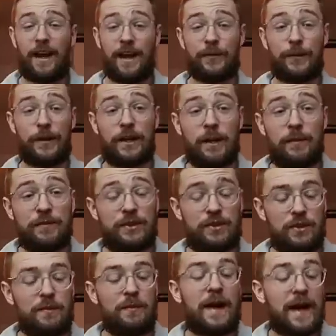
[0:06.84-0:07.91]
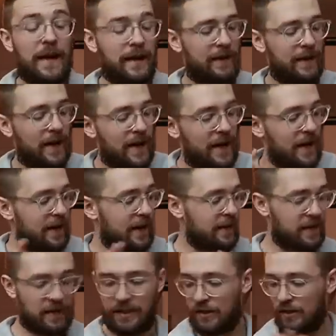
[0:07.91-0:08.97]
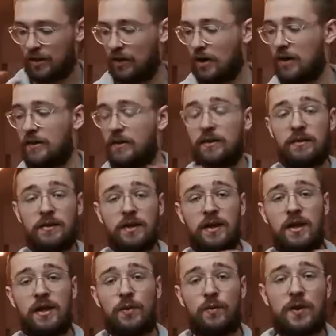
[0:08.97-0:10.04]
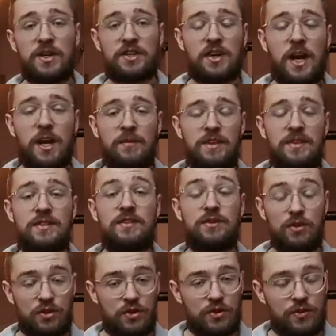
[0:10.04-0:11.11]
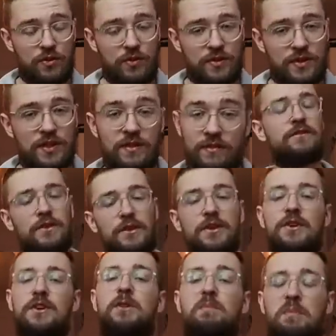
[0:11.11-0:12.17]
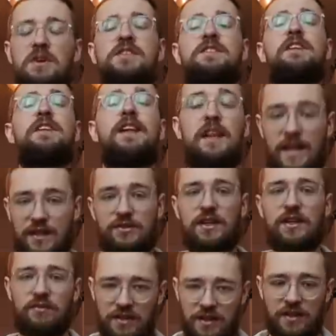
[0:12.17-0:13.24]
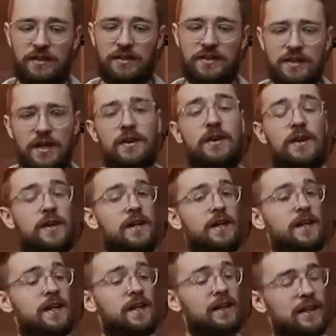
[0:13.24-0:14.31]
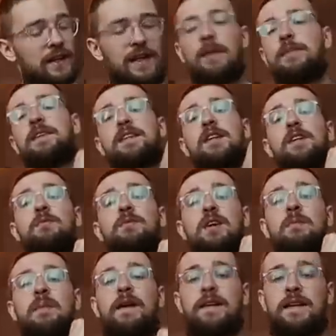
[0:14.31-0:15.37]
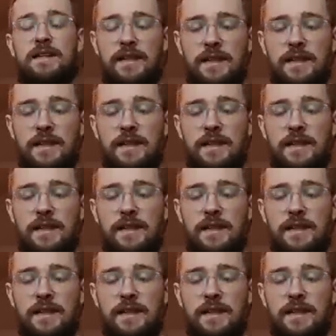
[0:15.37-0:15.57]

And welcome to my guide on which helmets to choose for your personal electric vehicle. So, let me tell you more about it.